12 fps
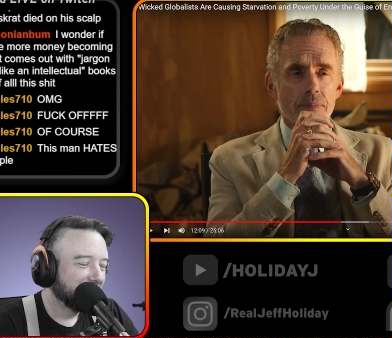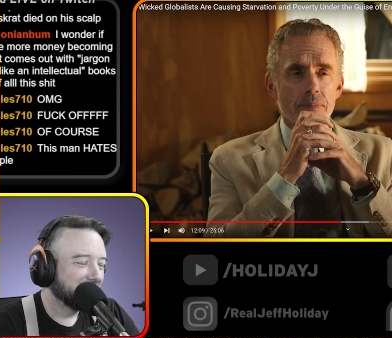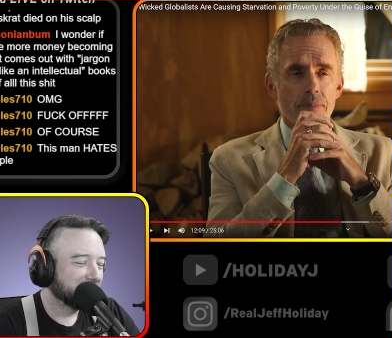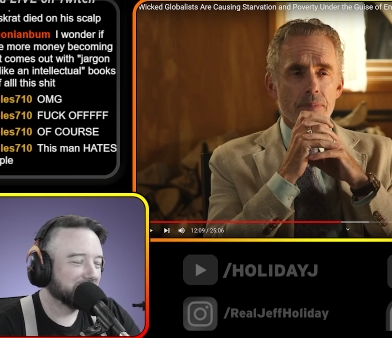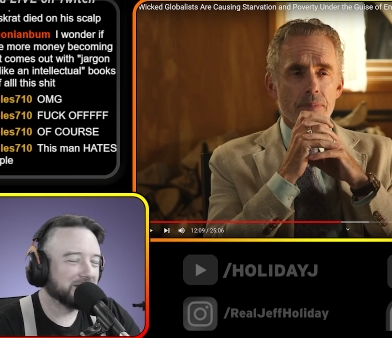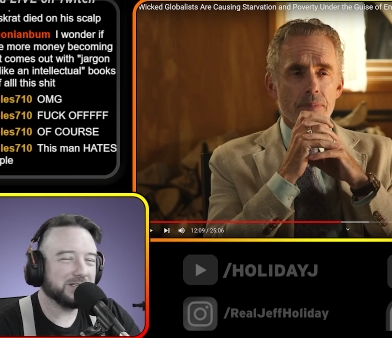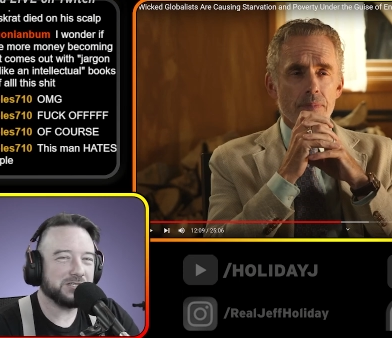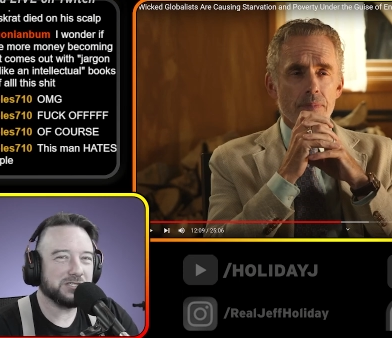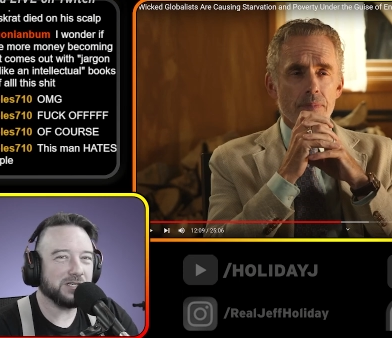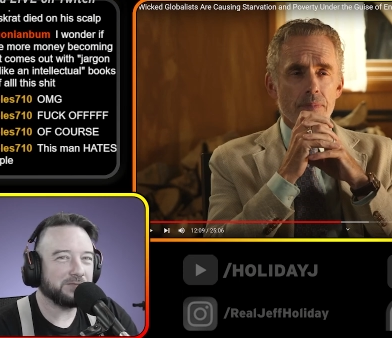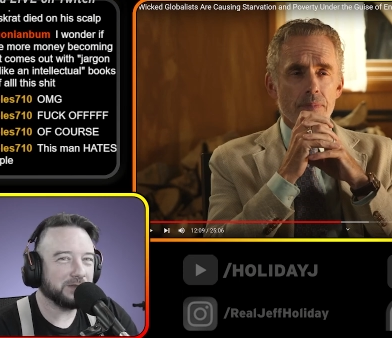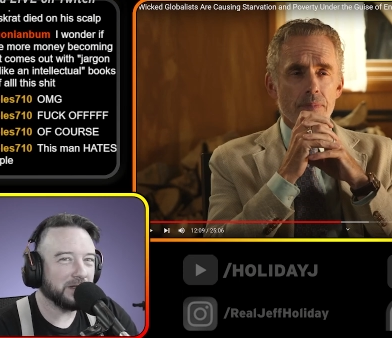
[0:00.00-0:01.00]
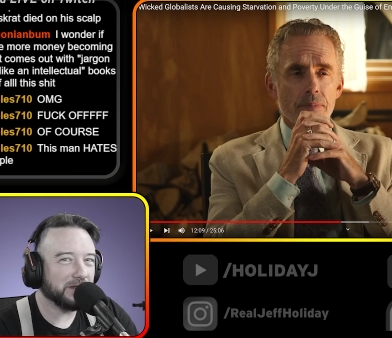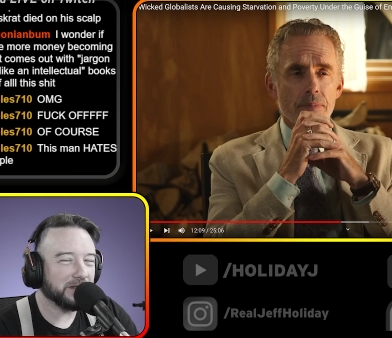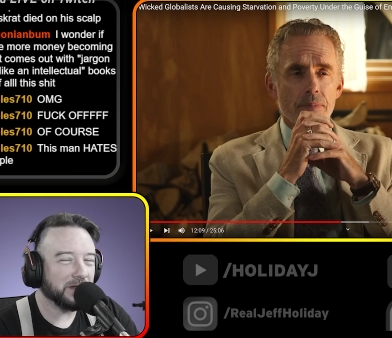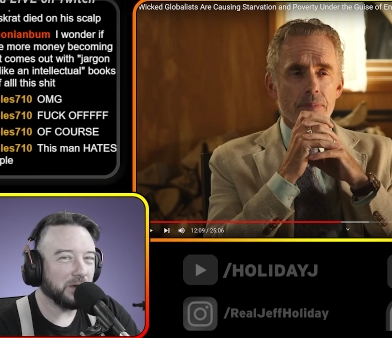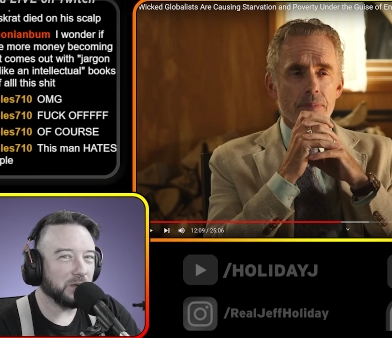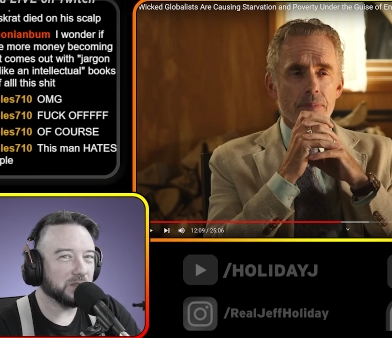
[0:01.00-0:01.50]
Speaker 1: They're going to shuffle all
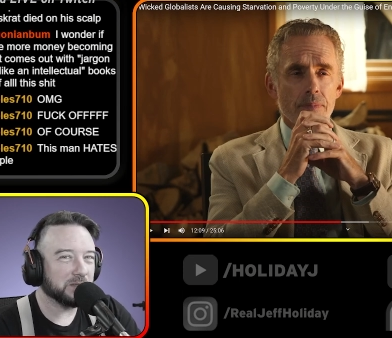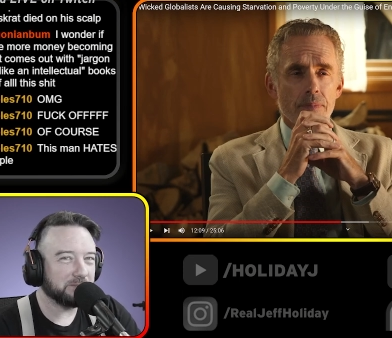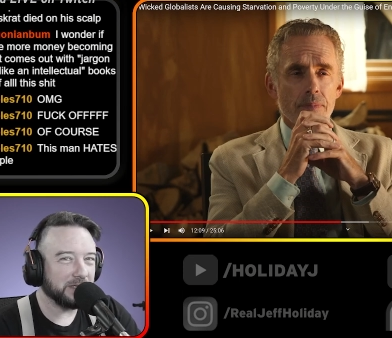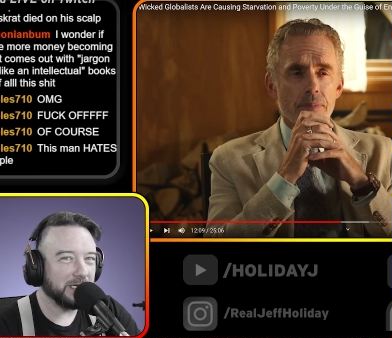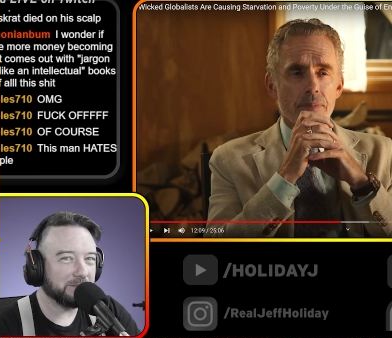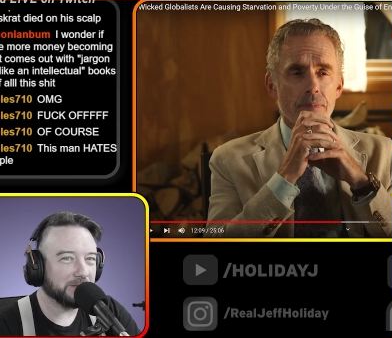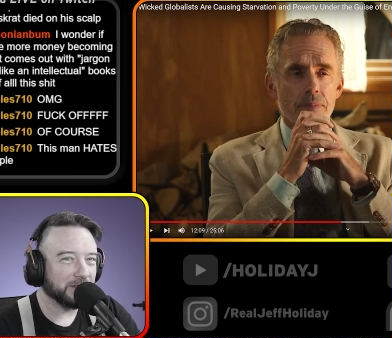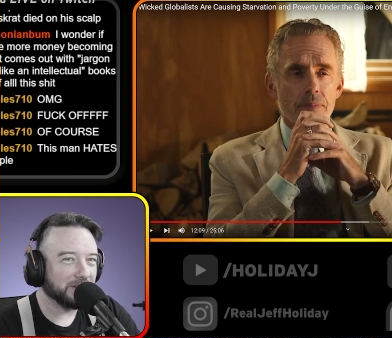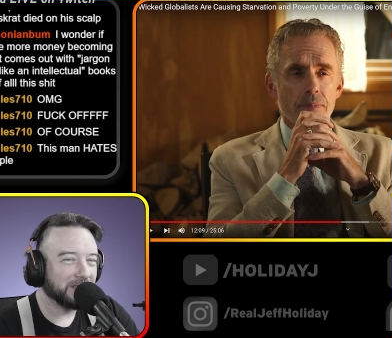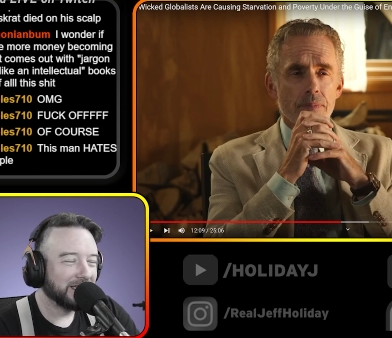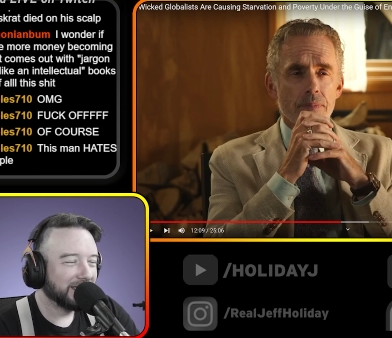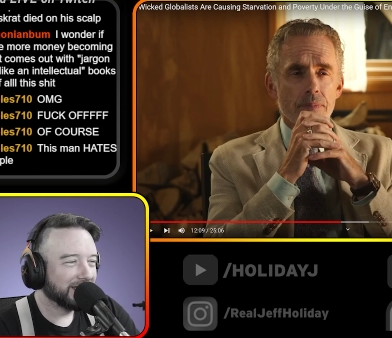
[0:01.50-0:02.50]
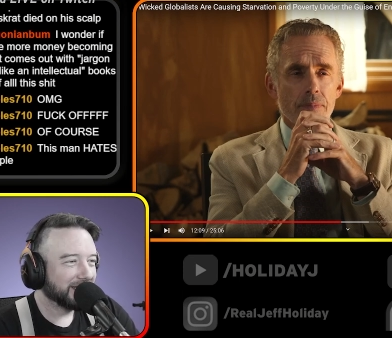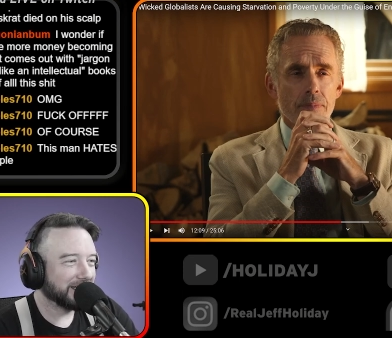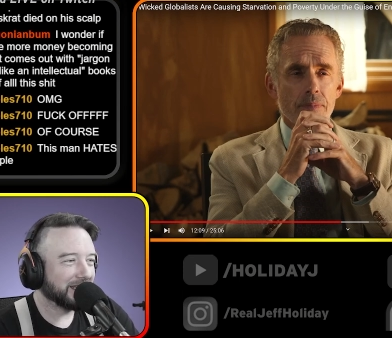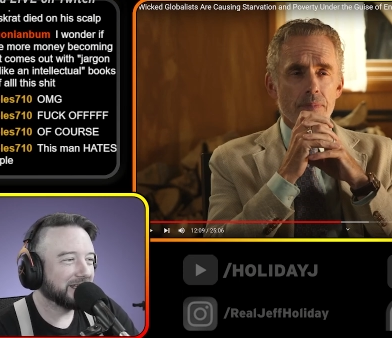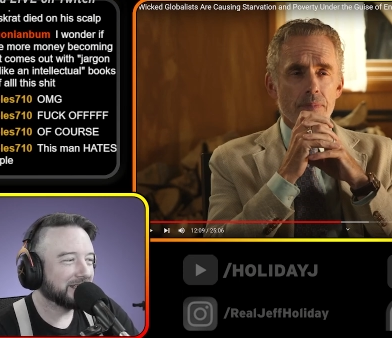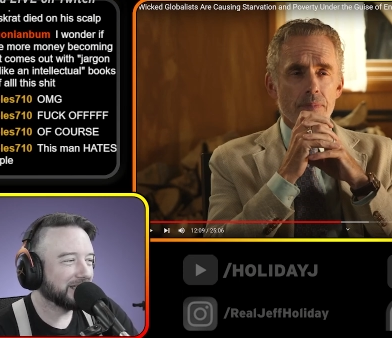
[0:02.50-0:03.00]
the old people
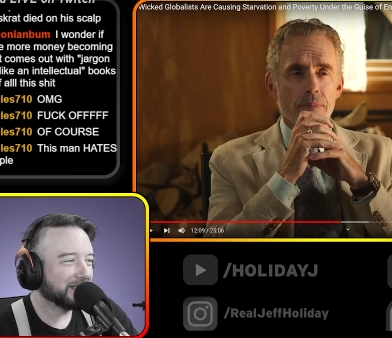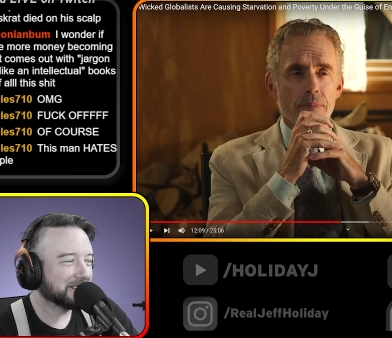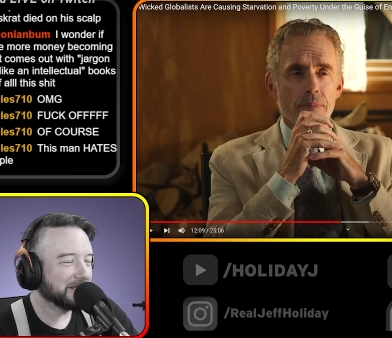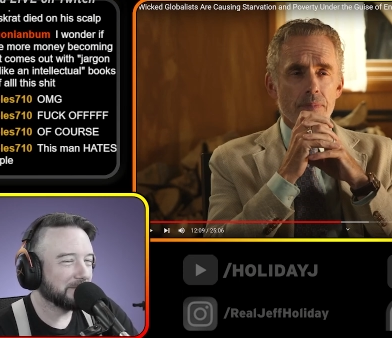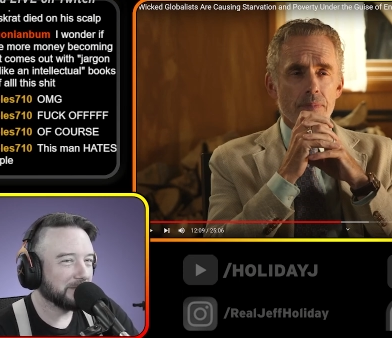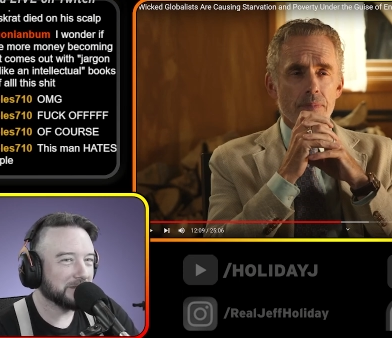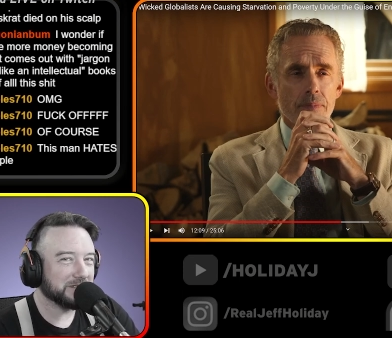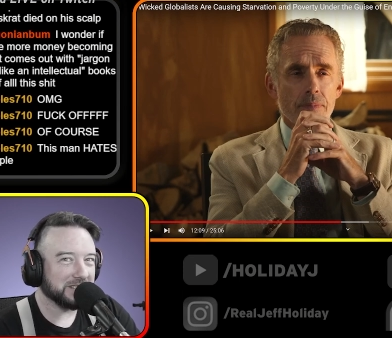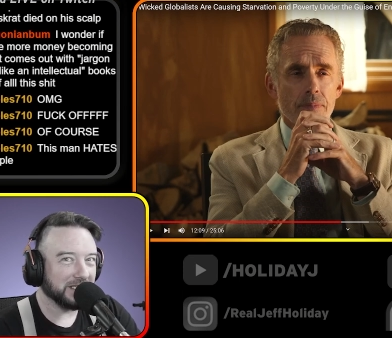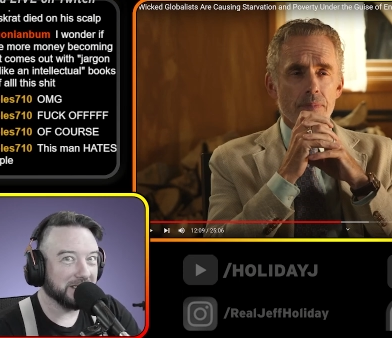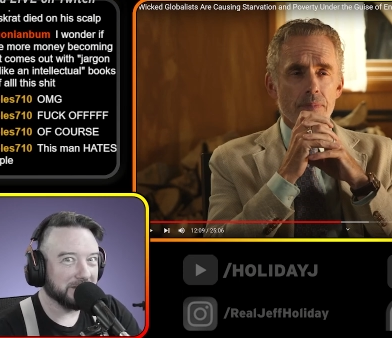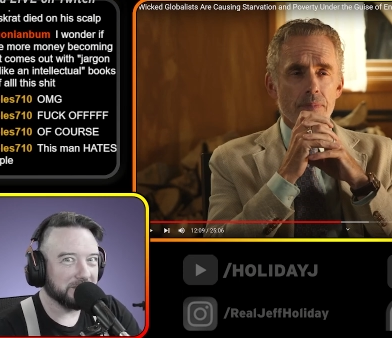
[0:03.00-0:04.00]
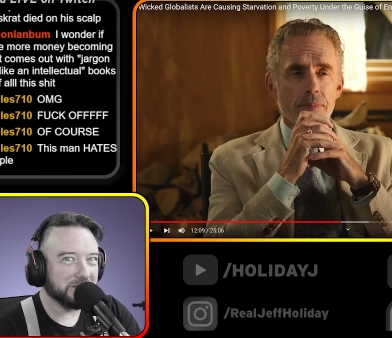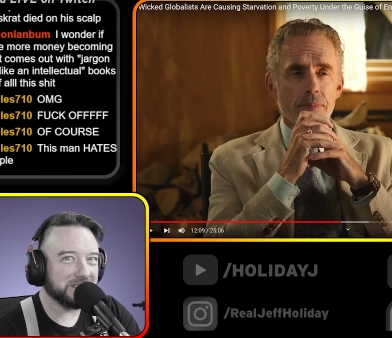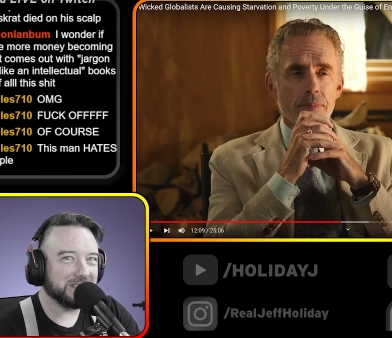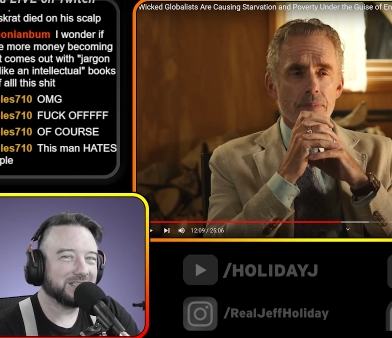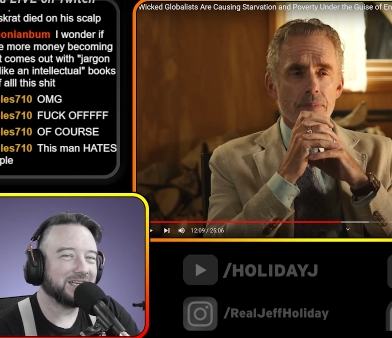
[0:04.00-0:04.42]
in, in into museums